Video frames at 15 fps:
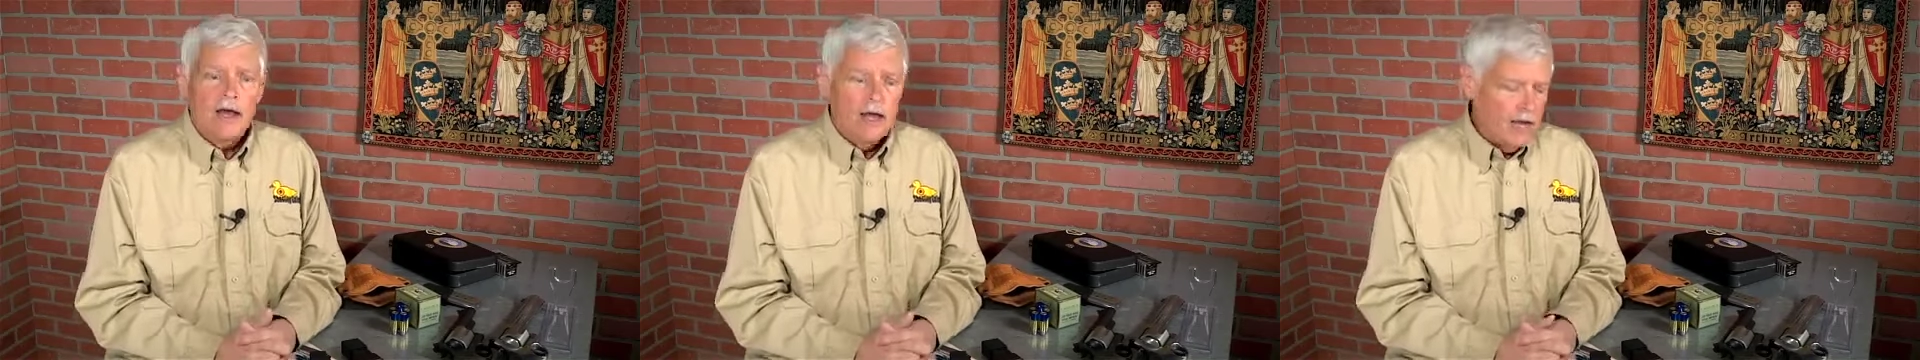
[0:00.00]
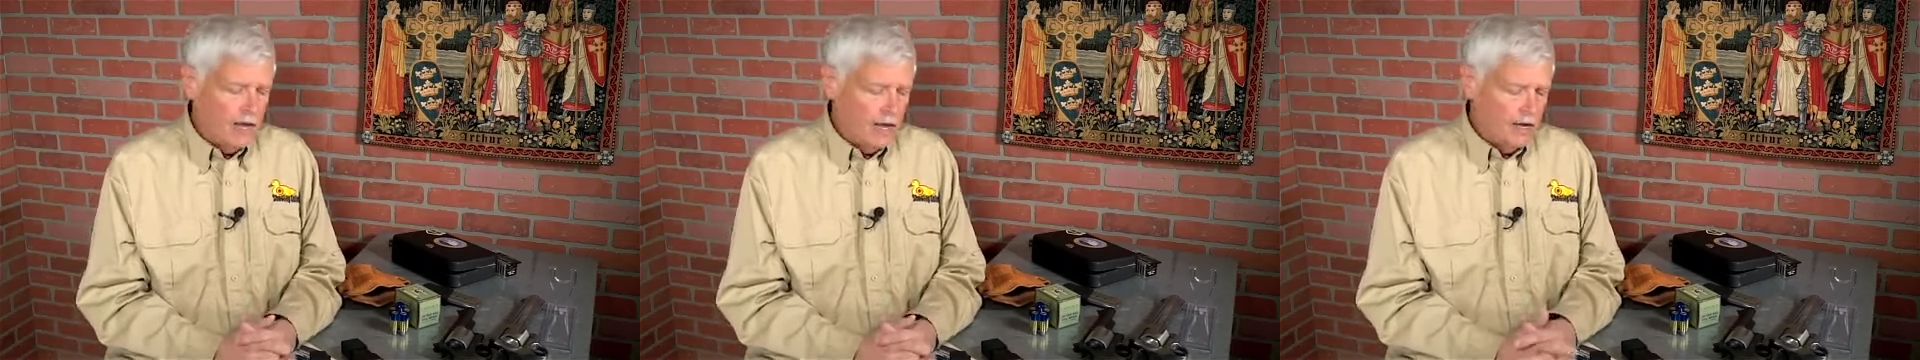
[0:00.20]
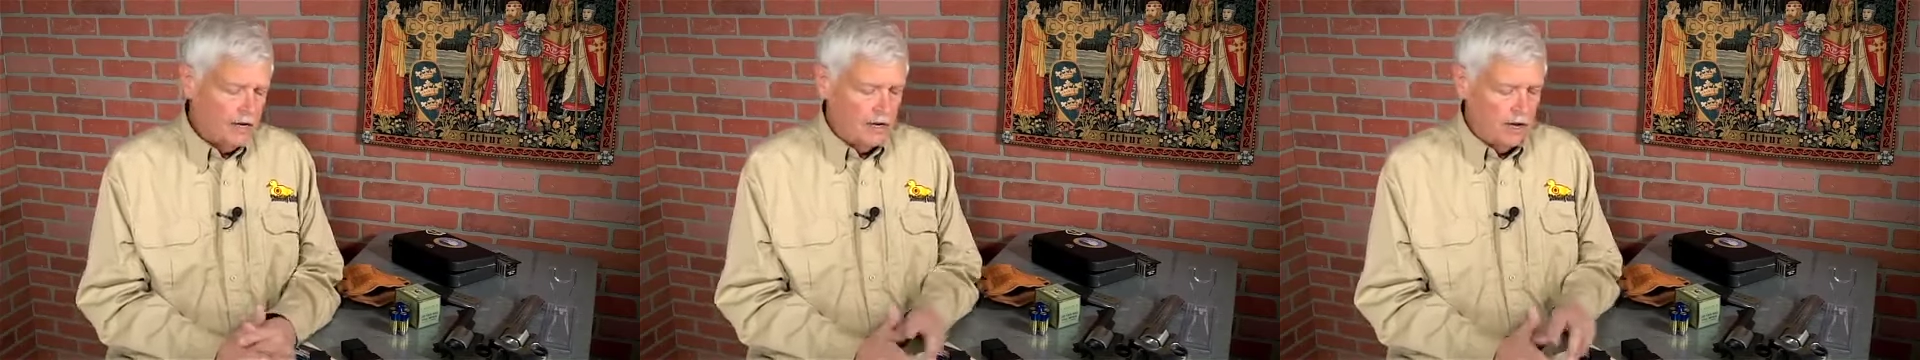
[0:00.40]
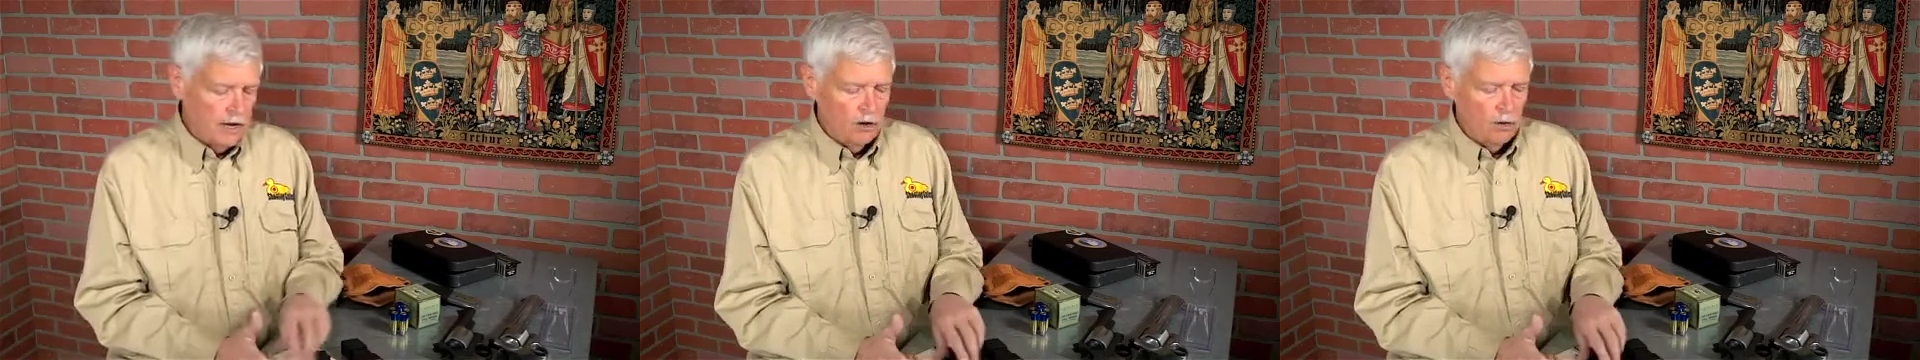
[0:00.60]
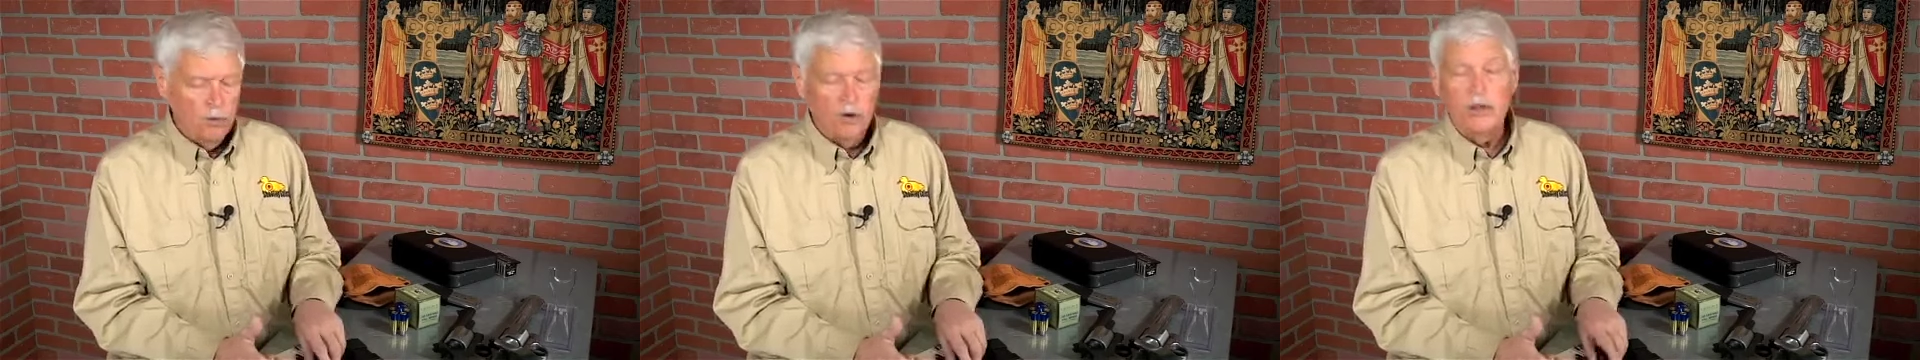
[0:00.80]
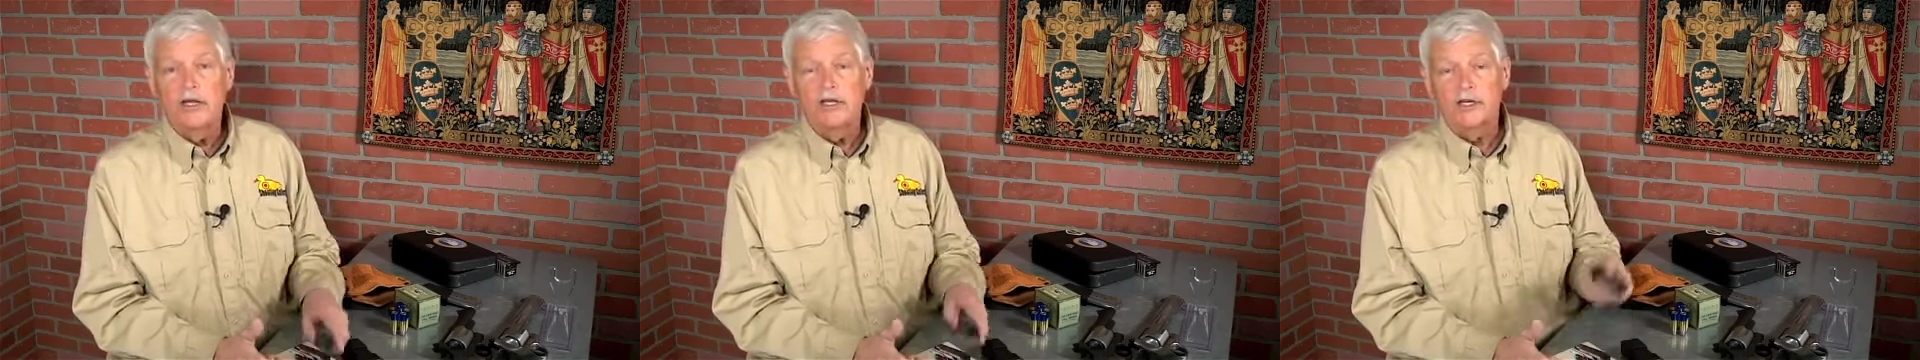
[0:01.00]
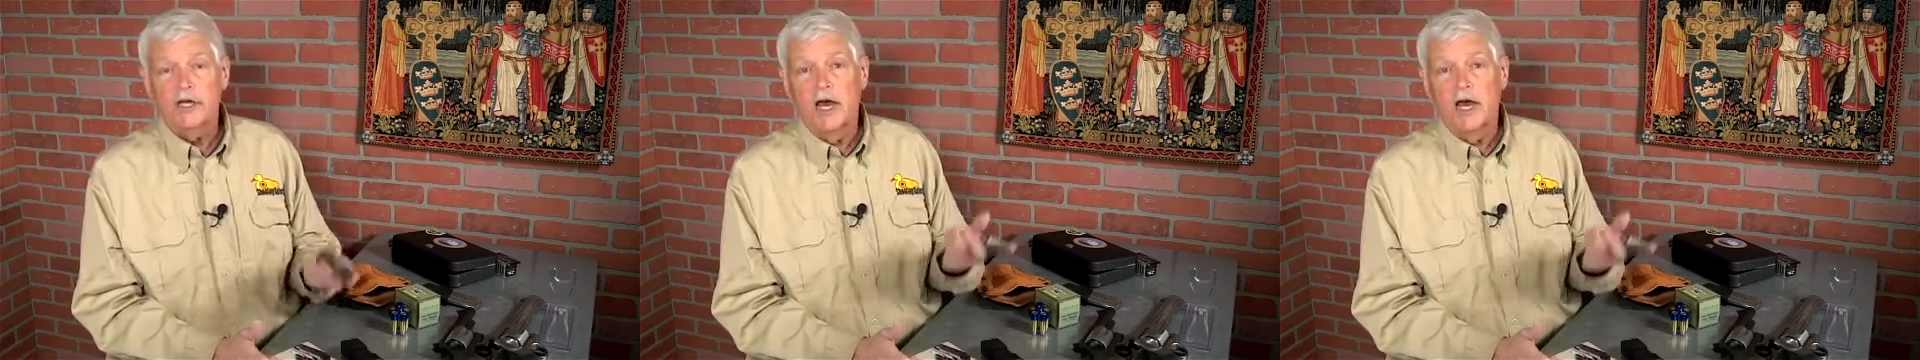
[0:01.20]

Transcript: and one of these